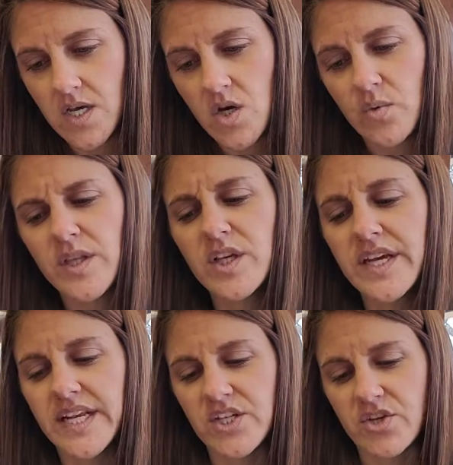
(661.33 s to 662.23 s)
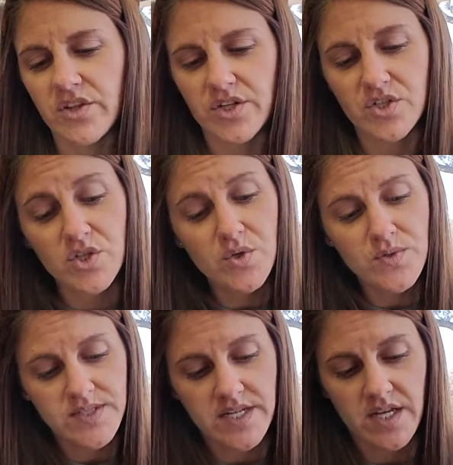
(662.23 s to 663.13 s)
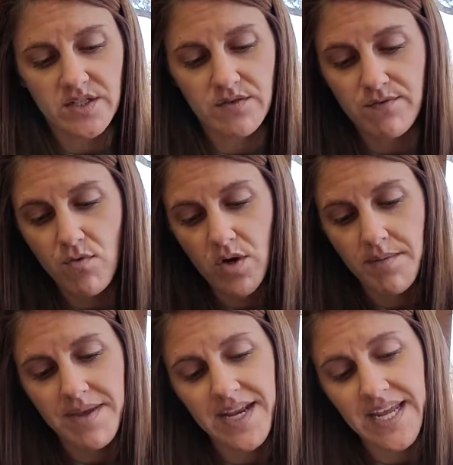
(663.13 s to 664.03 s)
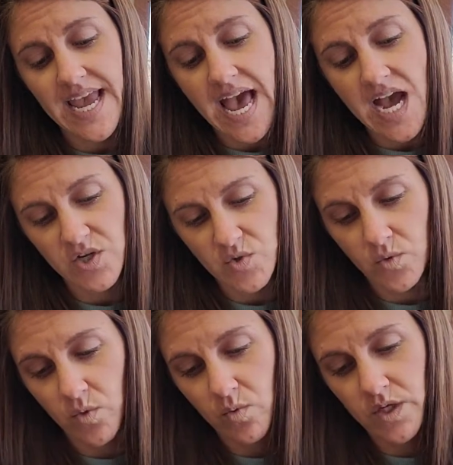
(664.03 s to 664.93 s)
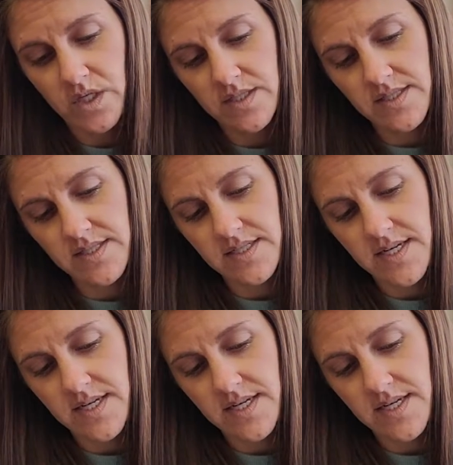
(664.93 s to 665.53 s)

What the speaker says: We look at each other, too stunned to form any actual words.